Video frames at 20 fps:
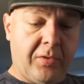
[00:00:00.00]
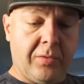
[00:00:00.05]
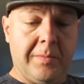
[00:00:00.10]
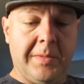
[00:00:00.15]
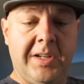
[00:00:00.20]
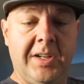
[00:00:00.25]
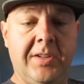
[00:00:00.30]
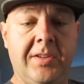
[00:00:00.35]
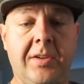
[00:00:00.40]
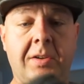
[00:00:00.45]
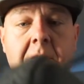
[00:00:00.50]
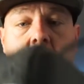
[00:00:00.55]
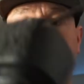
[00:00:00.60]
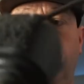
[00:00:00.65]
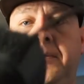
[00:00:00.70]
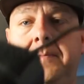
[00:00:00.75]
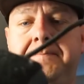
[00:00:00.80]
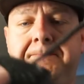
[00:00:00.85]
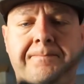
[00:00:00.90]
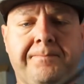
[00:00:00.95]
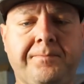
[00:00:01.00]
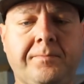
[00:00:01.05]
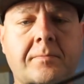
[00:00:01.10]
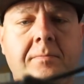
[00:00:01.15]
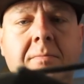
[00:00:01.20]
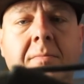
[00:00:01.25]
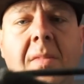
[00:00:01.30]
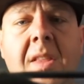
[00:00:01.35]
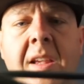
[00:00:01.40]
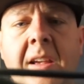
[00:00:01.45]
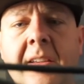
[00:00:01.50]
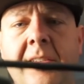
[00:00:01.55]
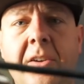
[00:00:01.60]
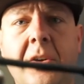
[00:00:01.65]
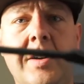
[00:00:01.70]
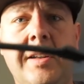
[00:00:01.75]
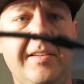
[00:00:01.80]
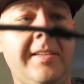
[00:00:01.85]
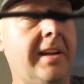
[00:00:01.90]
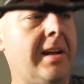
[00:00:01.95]
so what I'm gonna do is
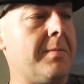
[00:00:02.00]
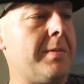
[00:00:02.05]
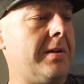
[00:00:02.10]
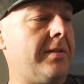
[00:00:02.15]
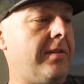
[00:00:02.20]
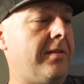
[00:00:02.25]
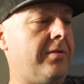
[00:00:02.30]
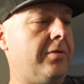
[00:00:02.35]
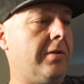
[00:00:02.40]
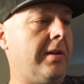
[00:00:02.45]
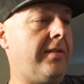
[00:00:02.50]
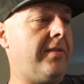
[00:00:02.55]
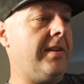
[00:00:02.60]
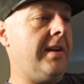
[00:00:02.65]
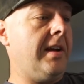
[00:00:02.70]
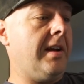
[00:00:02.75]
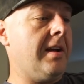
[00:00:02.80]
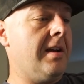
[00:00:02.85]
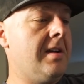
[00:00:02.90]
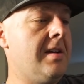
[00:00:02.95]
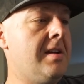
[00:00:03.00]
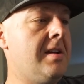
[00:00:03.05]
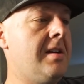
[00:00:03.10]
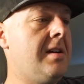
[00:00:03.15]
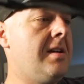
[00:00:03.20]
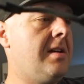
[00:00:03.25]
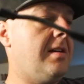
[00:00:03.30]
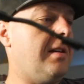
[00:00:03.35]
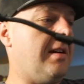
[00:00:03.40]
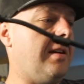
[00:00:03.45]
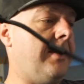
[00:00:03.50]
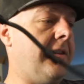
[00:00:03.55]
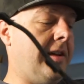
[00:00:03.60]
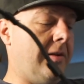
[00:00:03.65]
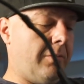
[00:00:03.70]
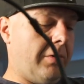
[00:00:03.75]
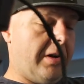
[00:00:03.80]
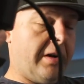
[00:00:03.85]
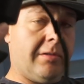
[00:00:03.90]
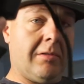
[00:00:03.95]
go ahead and take apart this joystick and
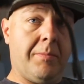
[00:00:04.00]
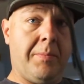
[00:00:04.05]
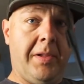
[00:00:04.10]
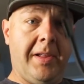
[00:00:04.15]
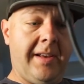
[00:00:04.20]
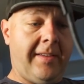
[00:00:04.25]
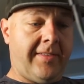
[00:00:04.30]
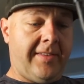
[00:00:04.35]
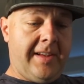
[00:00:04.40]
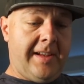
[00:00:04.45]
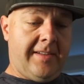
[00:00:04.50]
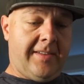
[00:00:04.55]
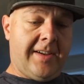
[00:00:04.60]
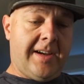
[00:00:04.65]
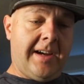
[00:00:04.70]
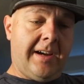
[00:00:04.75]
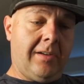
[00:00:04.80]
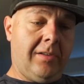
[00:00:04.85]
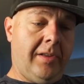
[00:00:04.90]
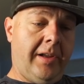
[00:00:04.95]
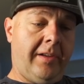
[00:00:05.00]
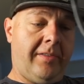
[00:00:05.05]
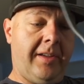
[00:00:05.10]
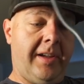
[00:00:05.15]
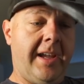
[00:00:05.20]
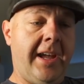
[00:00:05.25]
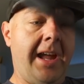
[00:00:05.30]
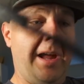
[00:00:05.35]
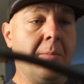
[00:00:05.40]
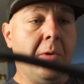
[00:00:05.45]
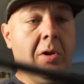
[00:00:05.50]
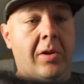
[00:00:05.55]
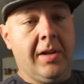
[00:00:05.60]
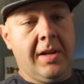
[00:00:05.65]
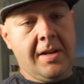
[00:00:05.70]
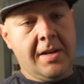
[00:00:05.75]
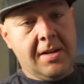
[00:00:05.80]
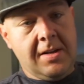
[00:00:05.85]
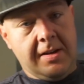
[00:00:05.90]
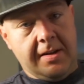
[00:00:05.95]
then we're gonna replace the entire length of cable
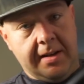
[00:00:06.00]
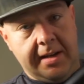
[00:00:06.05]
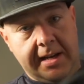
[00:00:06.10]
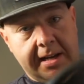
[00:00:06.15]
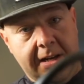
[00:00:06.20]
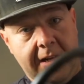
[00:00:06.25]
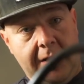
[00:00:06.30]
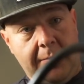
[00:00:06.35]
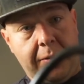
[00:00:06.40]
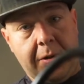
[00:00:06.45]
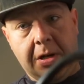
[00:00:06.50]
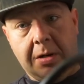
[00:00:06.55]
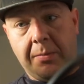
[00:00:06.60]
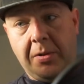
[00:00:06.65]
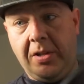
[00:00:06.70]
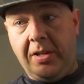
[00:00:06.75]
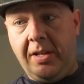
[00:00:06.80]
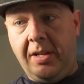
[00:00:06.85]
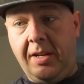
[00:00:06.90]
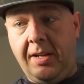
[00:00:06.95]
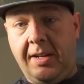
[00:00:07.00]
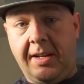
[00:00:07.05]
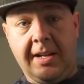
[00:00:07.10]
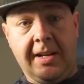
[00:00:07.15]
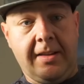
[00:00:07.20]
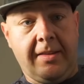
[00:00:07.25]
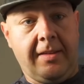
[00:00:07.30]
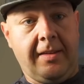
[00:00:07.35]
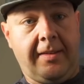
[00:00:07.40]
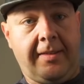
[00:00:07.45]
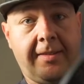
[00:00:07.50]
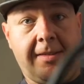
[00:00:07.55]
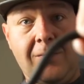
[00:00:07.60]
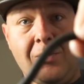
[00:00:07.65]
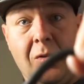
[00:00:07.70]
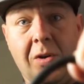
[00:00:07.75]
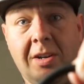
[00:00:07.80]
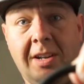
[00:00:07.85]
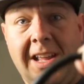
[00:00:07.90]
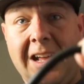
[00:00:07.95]
and I'll probably cut this
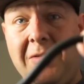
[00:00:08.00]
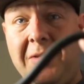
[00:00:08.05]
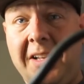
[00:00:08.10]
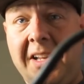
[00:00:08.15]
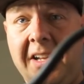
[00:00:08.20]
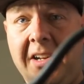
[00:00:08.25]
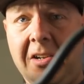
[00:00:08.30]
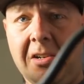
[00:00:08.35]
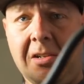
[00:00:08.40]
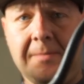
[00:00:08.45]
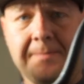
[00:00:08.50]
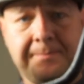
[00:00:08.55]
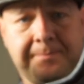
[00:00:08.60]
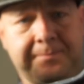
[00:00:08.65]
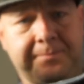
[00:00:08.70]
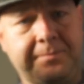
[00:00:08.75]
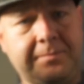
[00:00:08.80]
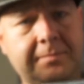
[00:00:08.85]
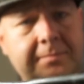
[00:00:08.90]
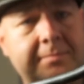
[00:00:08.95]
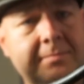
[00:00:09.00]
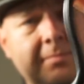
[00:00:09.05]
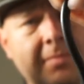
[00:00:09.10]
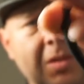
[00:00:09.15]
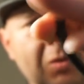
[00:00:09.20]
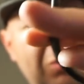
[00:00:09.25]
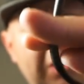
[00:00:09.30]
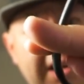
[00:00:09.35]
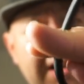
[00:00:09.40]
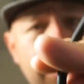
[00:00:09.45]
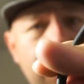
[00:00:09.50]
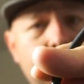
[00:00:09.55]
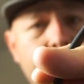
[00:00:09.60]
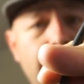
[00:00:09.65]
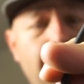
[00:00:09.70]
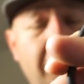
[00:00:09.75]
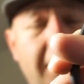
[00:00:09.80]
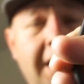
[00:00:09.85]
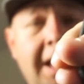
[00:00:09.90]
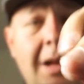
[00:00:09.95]
somewhere down here where I know
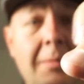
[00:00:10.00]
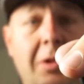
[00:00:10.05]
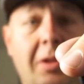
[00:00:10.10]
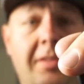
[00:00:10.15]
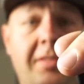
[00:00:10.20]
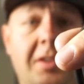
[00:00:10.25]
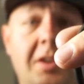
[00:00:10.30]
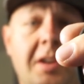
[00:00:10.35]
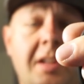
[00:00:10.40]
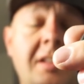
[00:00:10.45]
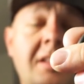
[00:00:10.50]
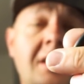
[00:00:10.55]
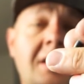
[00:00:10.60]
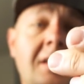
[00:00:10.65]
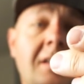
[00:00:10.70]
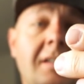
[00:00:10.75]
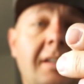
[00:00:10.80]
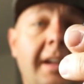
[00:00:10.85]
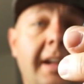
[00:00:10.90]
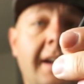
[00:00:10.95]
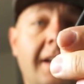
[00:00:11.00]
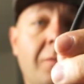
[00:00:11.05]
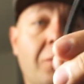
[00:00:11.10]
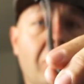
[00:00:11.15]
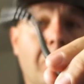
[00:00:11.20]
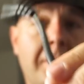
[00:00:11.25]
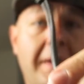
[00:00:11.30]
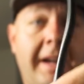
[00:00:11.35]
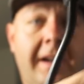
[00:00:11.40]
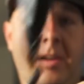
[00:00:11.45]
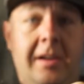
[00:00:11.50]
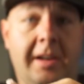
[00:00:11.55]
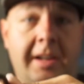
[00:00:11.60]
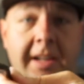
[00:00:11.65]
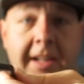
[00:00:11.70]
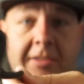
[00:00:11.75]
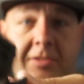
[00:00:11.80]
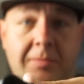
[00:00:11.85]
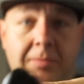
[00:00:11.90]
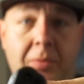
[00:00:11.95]
the cable is good and we'll make our
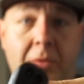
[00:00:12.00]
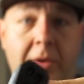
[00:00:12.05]
connection